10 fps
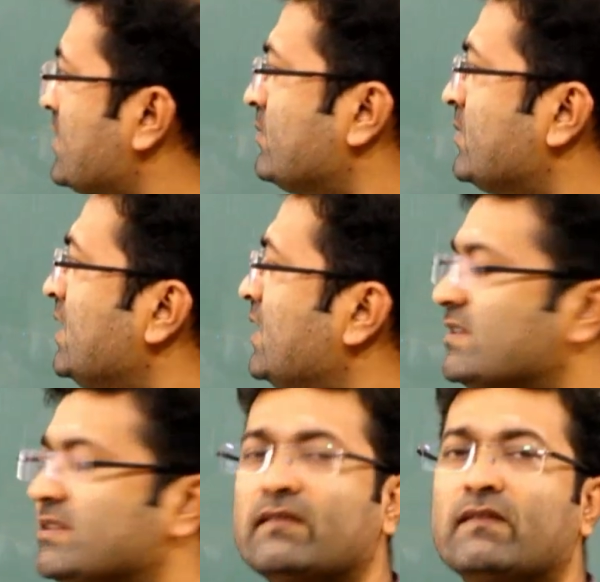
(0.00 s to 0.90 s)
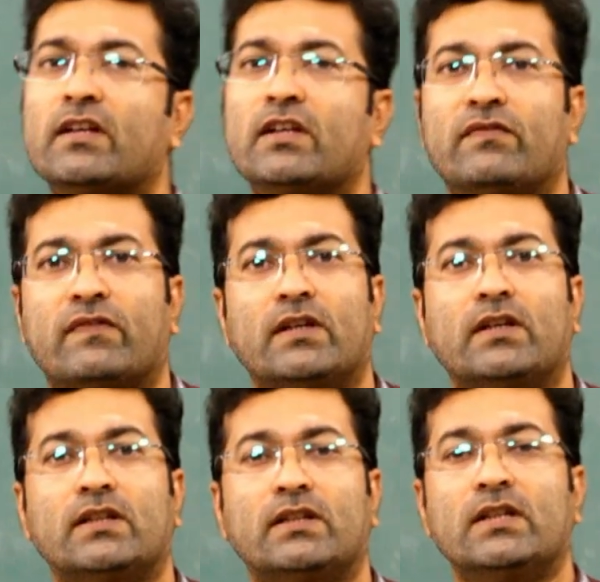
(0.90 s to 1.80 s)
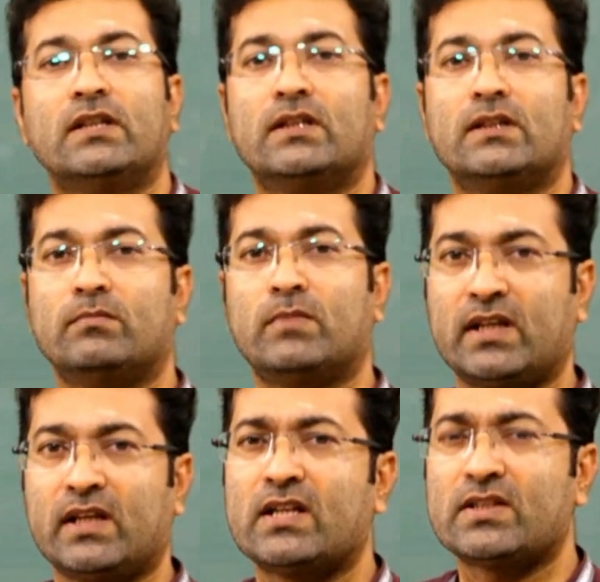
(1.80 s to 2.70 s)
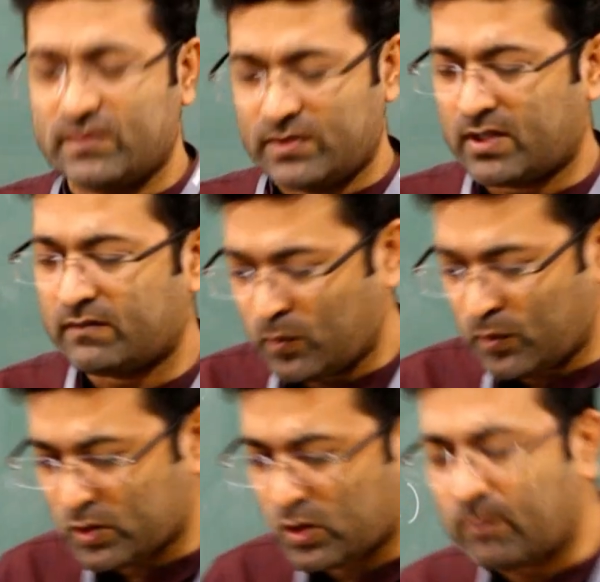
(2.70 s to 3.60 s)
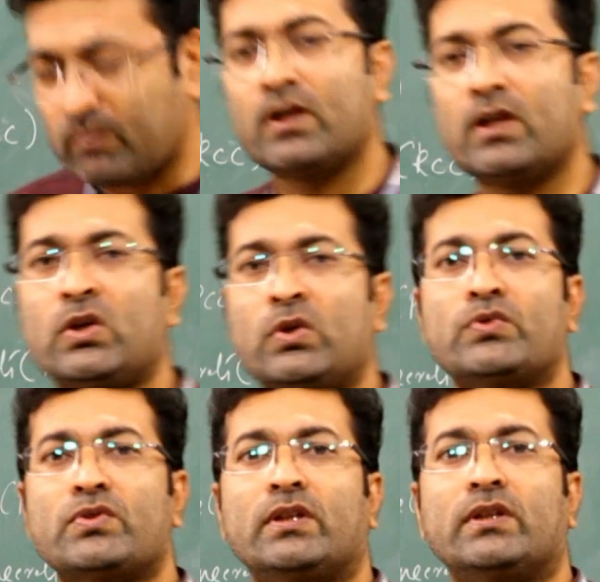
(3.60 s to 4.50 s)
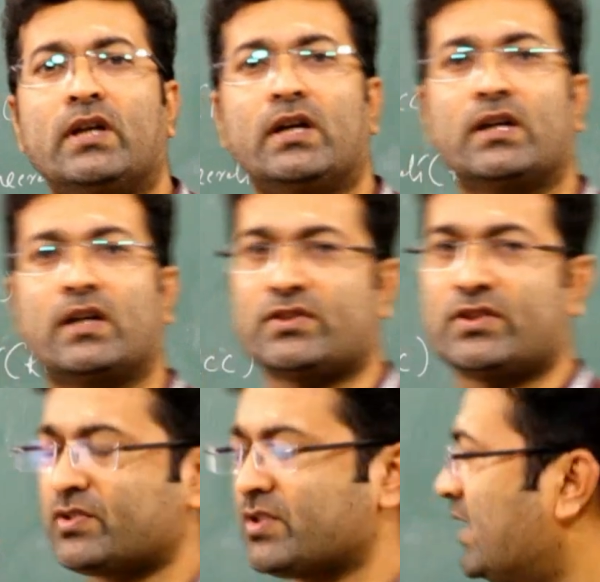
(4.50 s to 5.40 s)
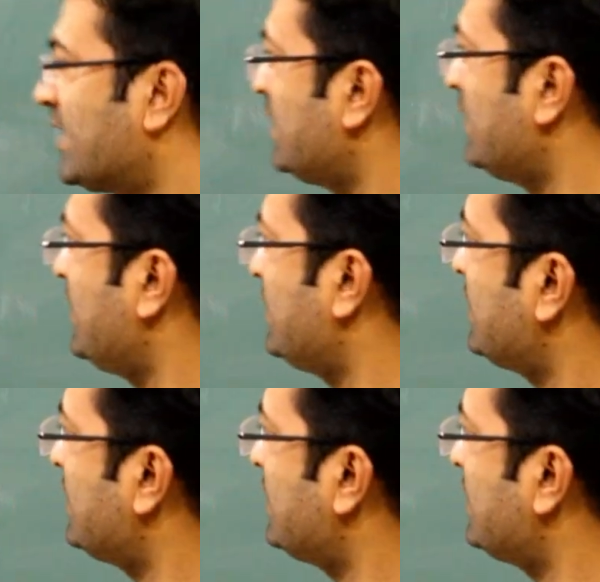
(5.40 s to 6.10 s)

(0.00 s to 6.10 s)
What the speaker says: some 7 different materials which are most commonly used in the construction activities.